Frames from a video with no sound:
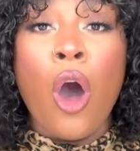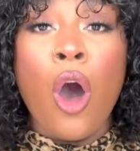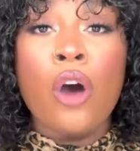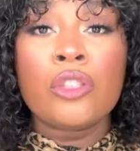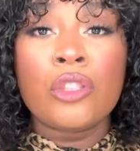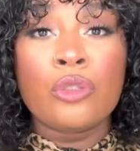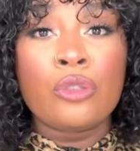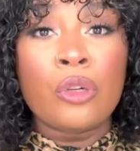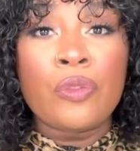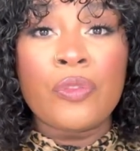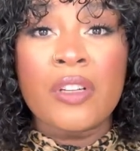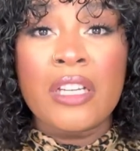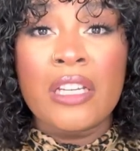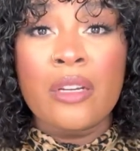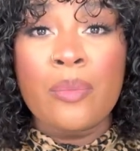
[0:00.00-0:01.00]
Also, don't
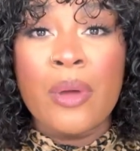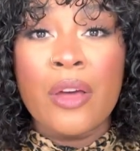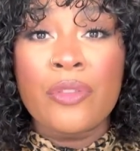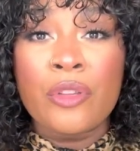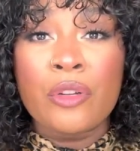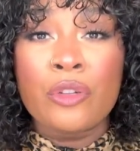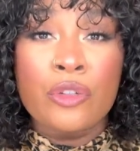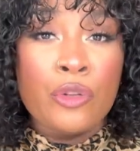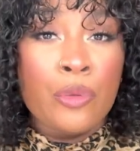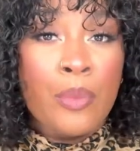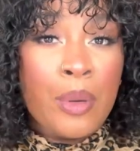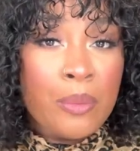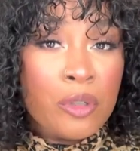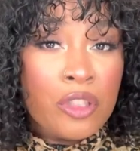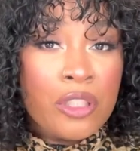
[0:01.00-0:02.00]
forget about their new
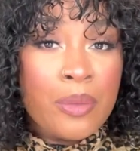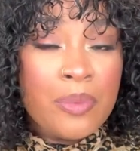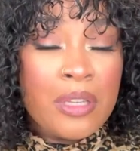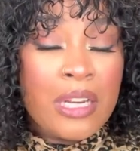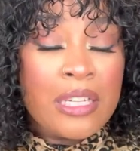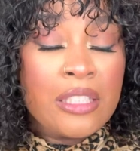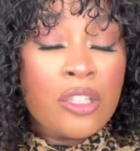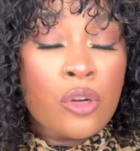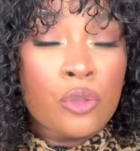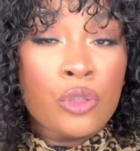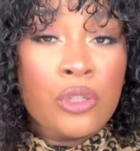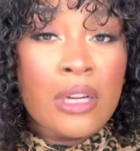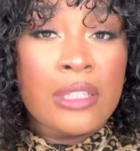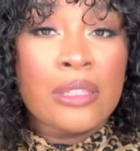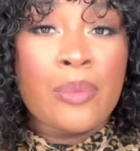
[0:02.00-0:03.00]
membership that I told
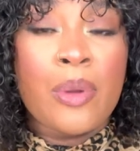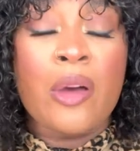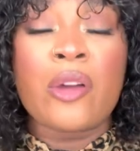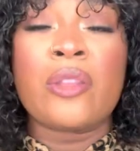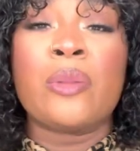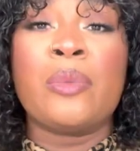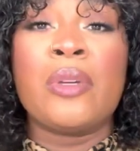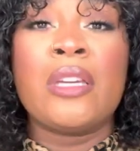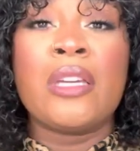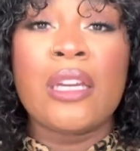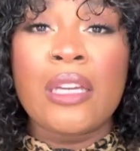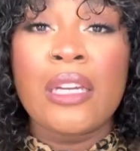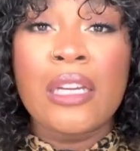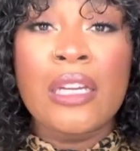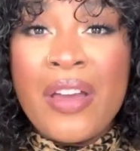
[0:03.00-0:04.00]
you guys about in the
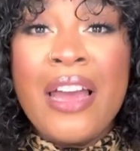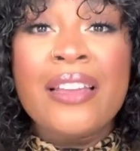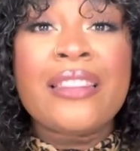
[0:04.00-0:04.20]
beginning.